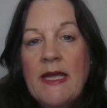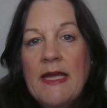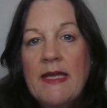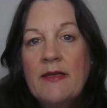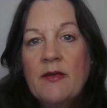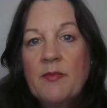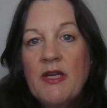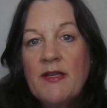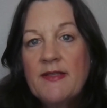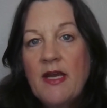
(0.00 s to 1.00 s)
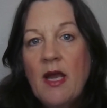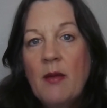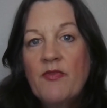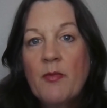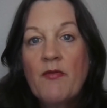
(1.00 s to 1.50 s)
And because they
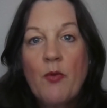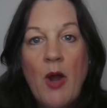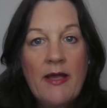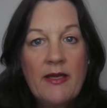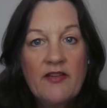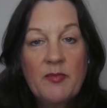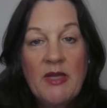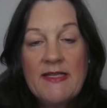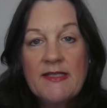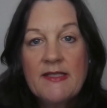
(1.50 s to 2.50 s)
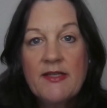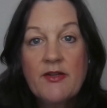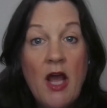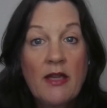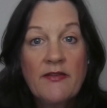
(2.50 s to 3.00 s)
come from a variety of places, they're
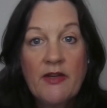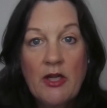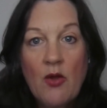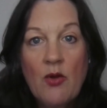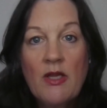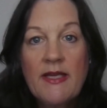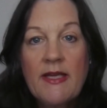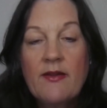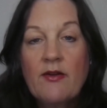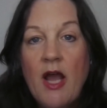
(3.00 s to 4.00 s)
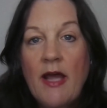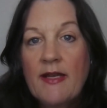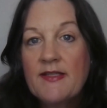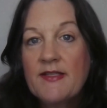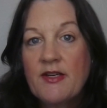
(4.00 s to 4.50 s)
not living locally, they're not
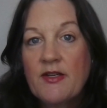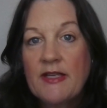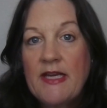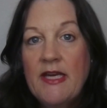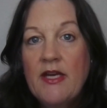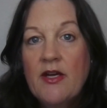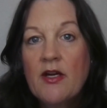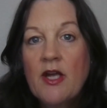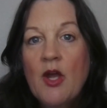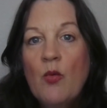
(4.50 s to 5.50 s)
necessarily here,